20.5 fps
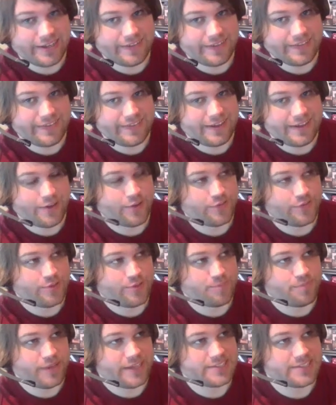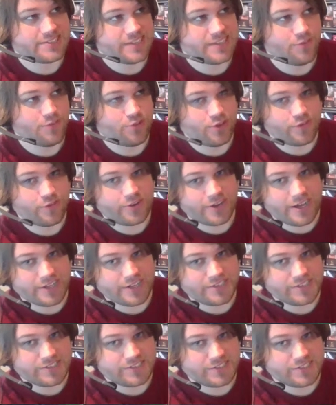of the base level of
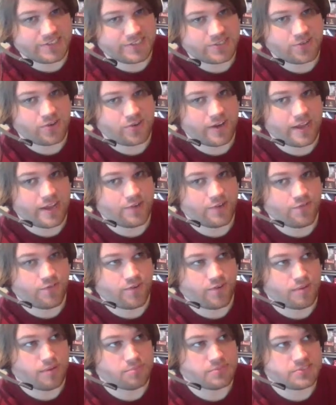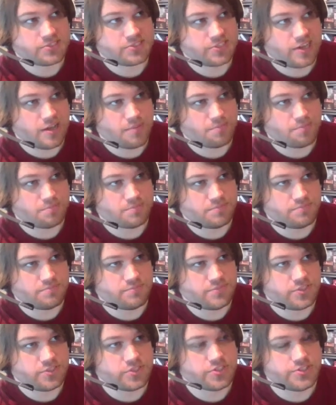consciousness created from some
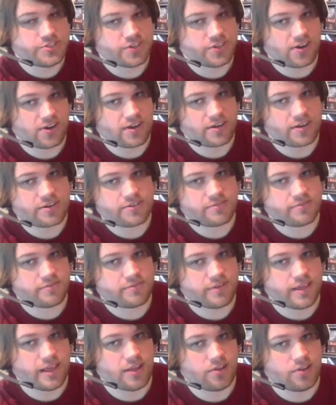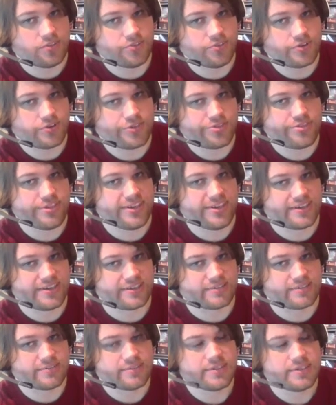dark elder
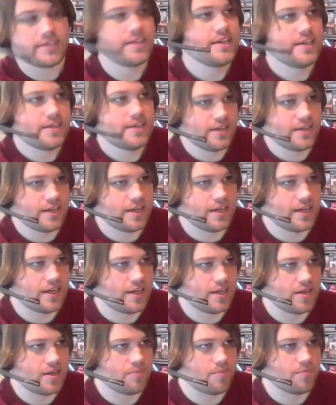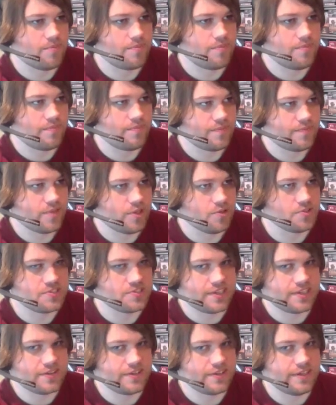thing, um,
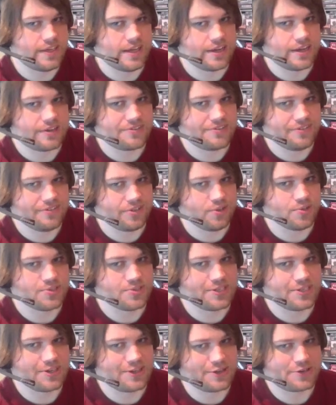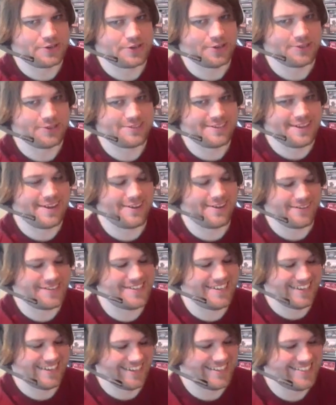using occult
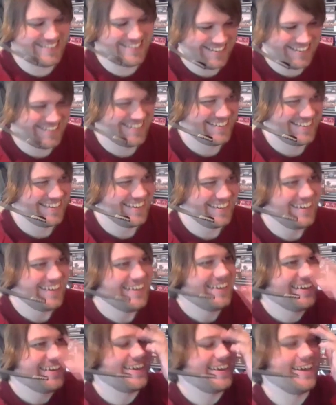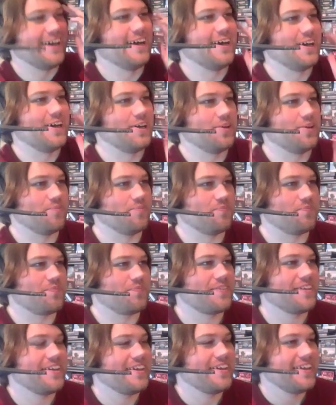energies. Um,
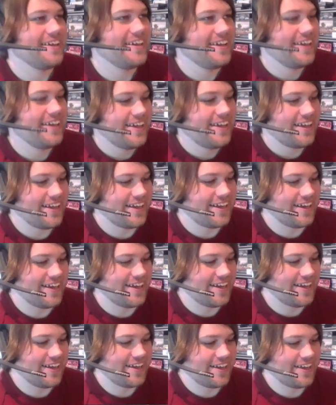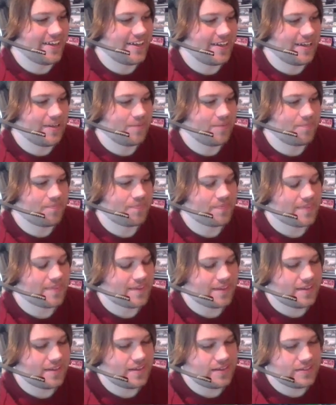uh,
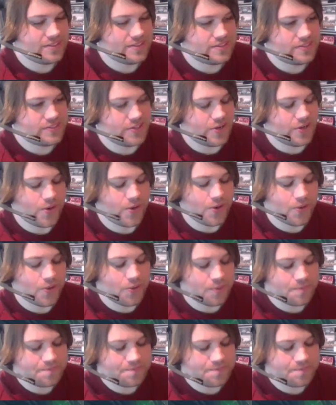so